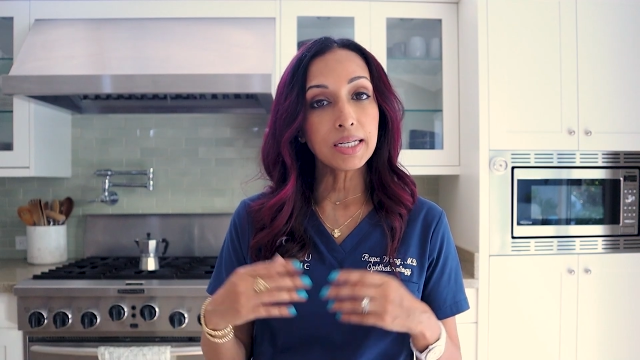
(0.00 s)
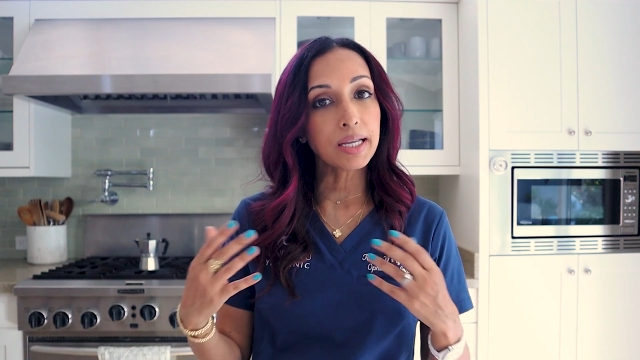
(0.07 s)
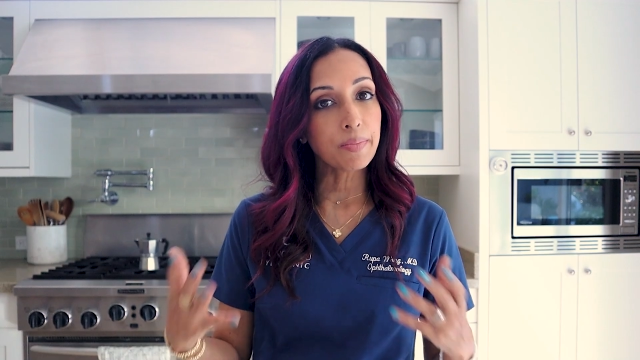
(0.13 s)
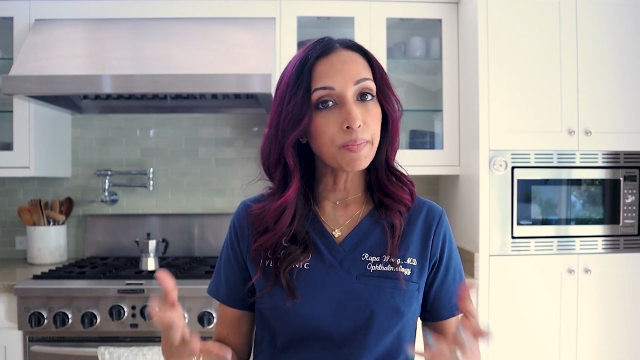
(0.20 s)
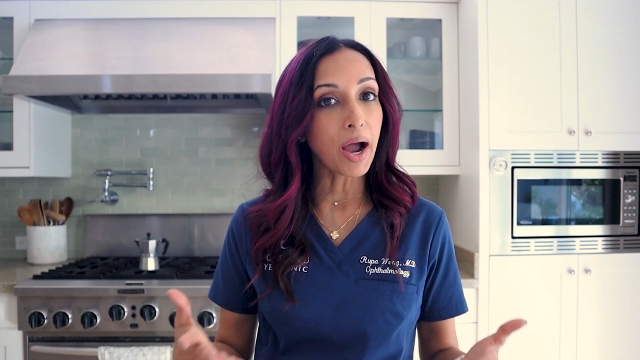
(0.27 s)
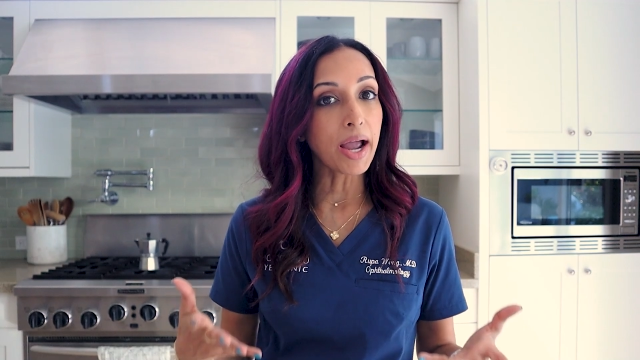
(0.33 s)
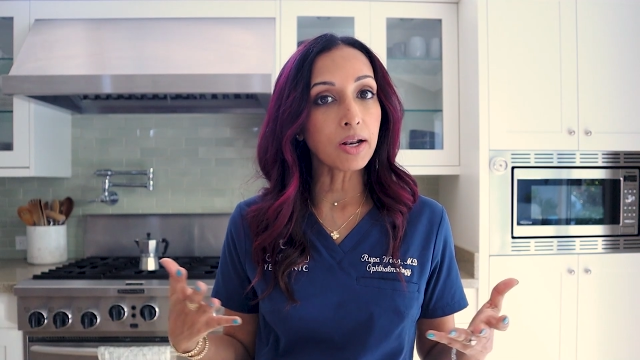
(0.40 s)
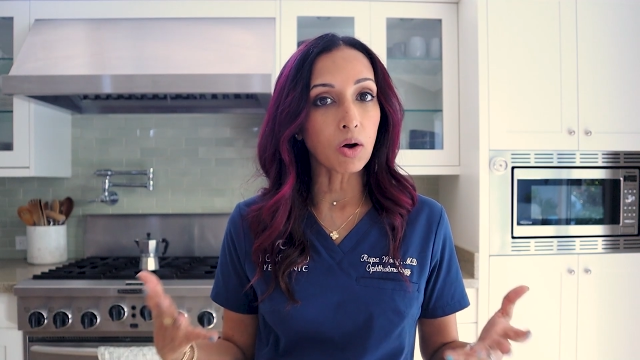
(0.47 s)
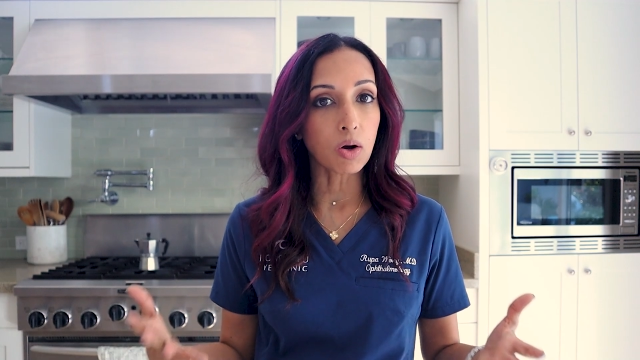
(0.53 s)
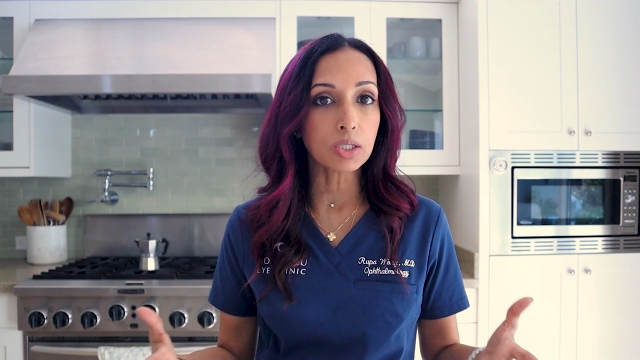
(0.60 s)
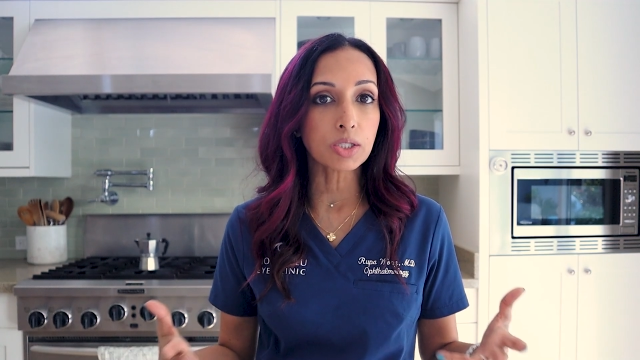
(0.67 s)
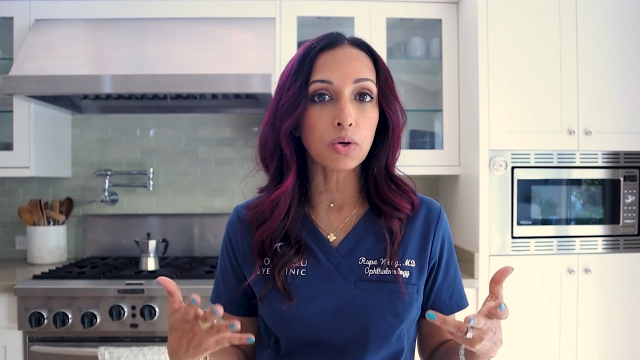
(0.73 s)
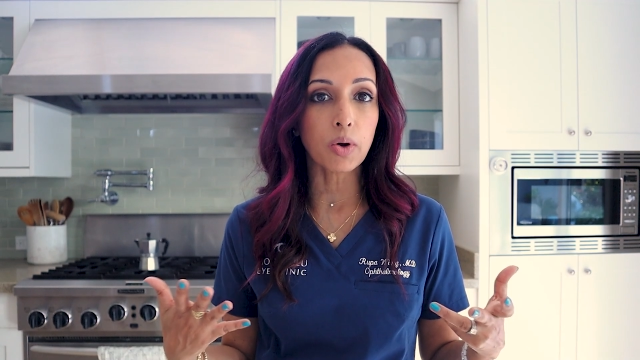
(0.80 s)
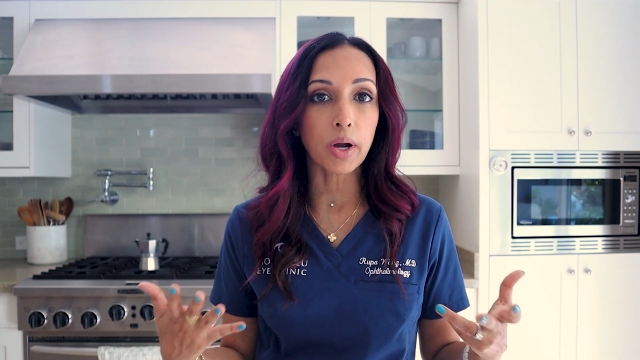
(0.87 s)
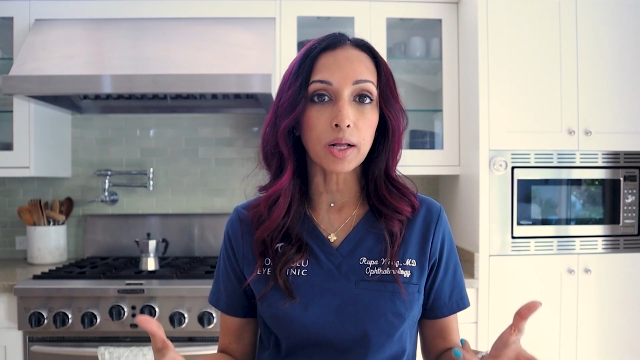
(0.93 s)
it might
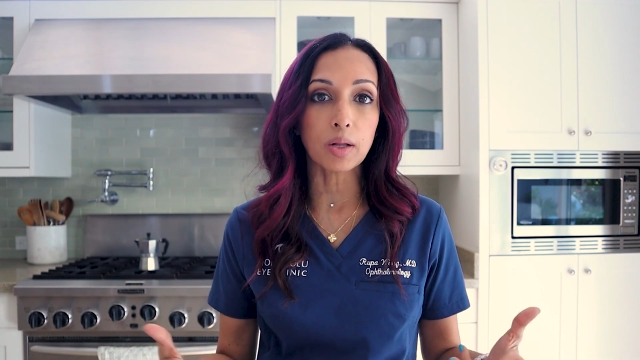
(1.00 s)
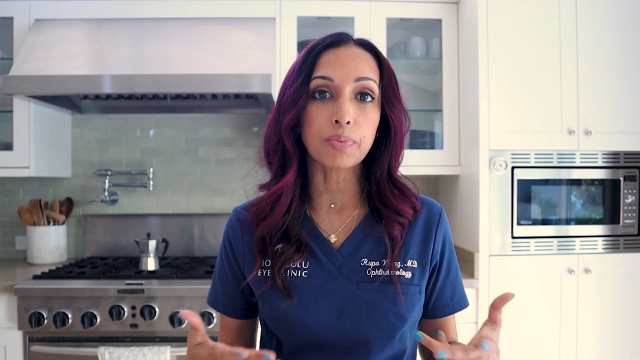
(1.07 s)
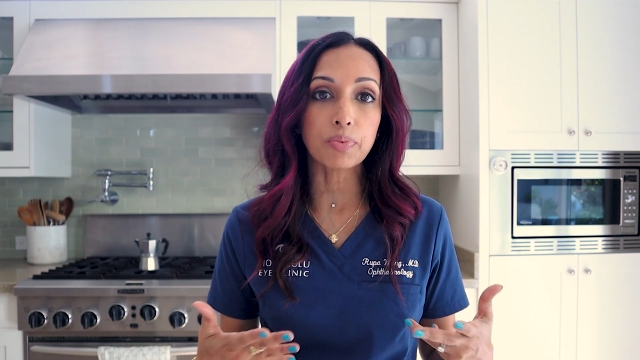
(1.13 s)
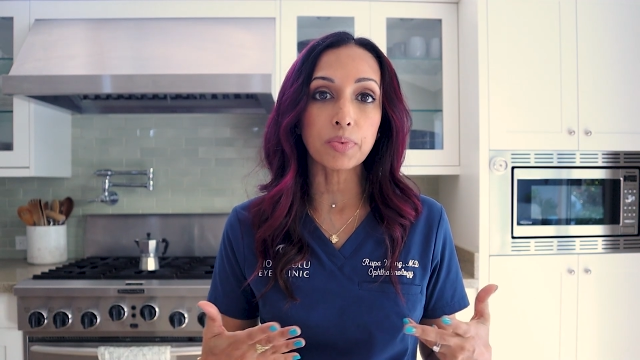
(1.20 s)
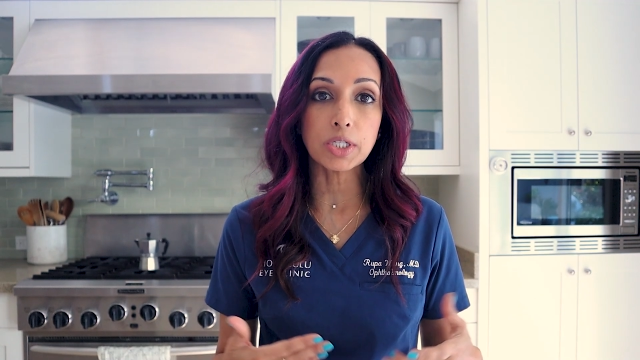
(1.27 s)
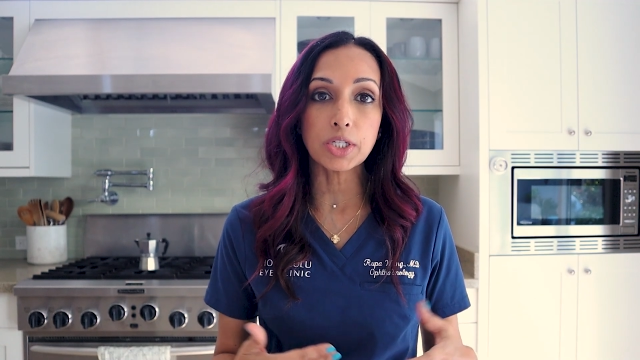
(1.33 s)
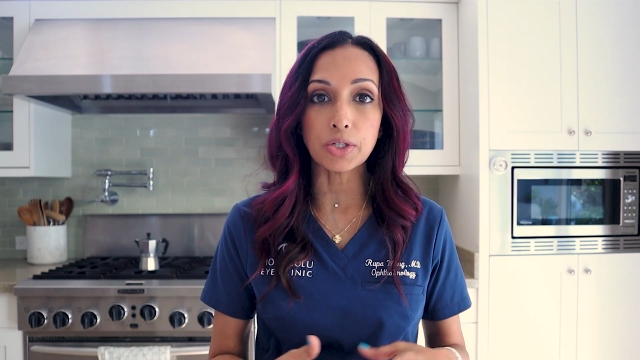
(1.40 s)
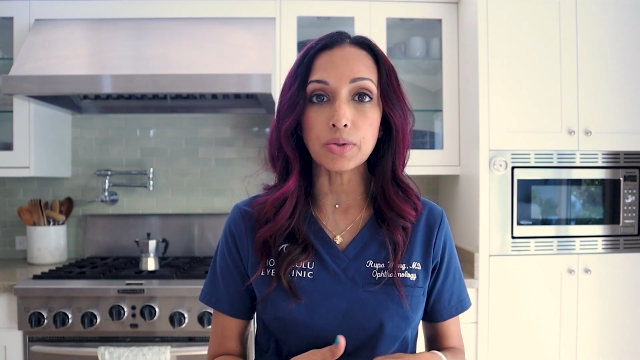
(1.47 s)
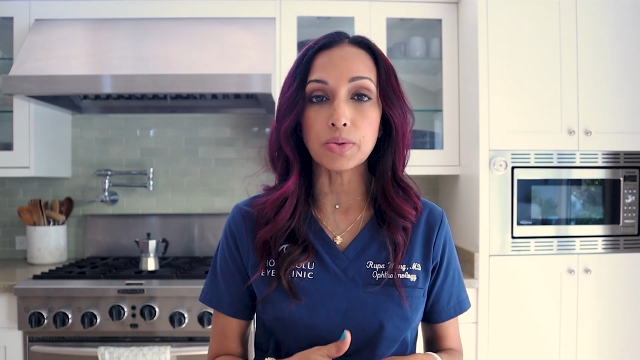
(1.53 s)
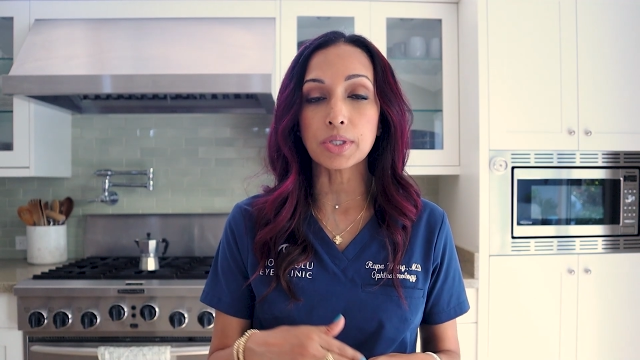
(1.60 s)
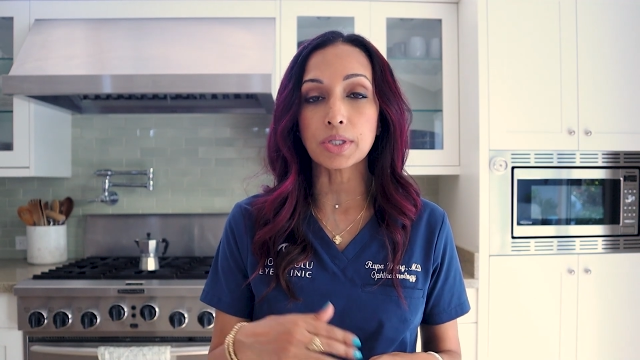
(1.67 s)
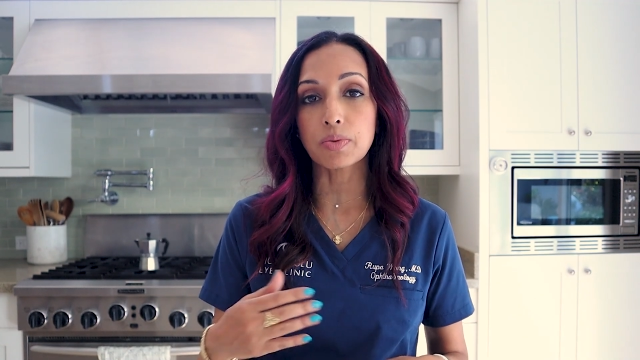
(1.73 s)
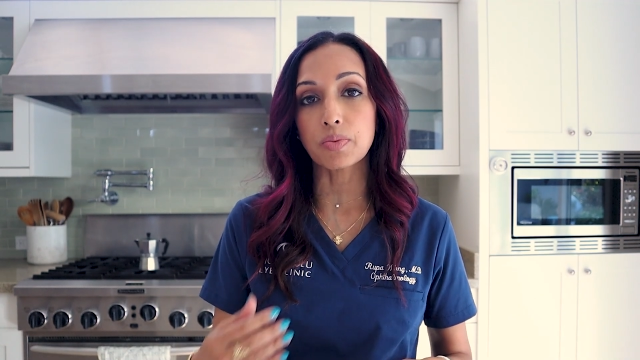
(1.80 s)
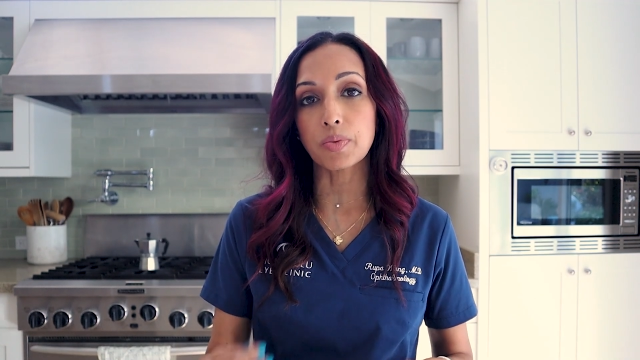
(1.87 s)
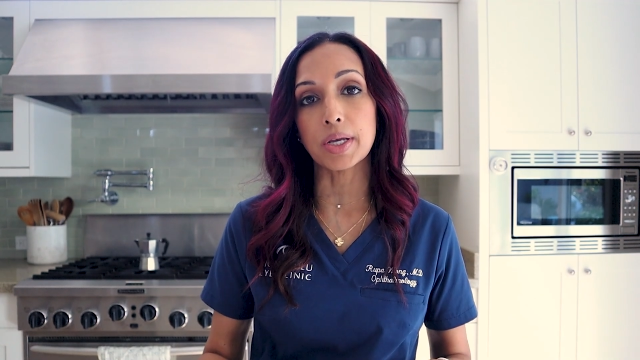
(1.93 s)
also help
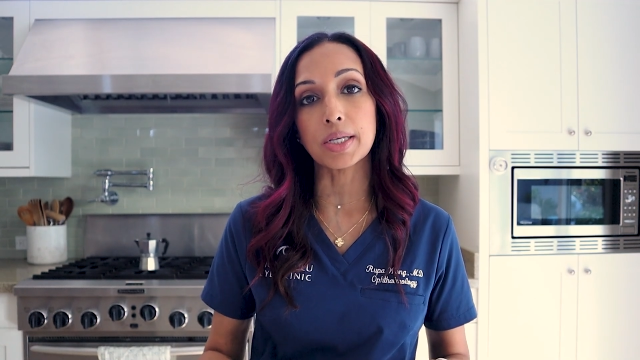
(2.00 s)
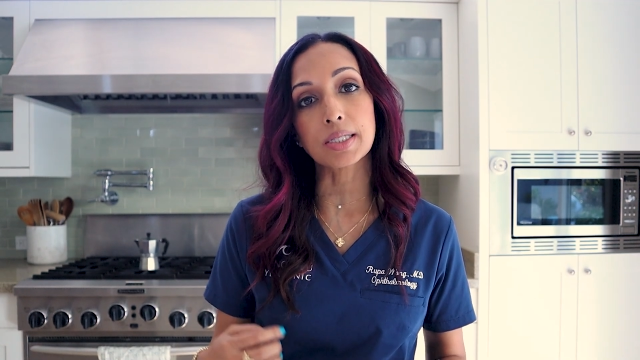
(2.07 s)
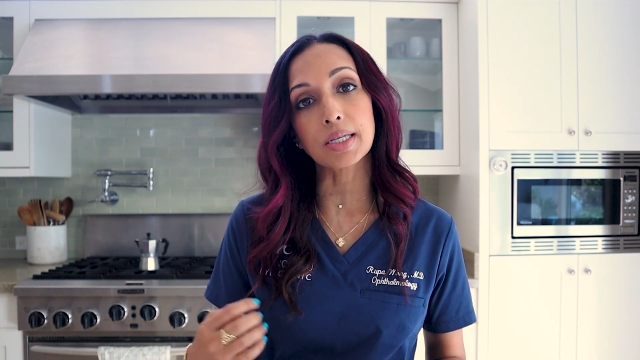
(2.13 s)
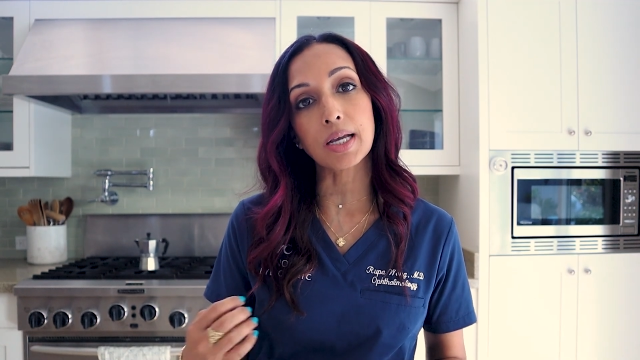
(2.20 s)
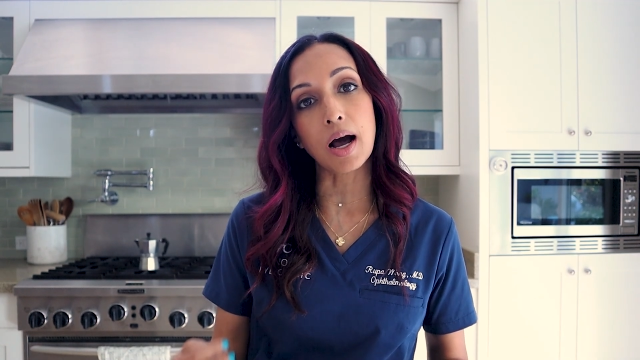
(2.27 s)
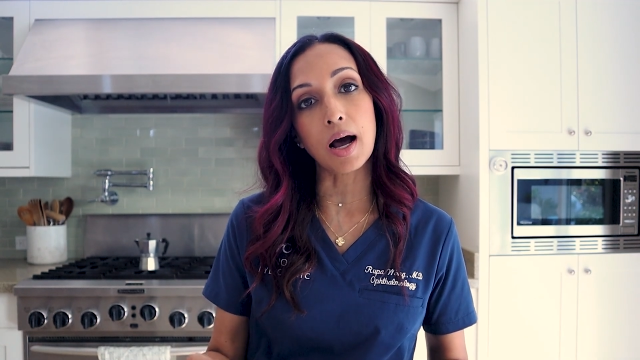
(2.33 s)
reduce the risk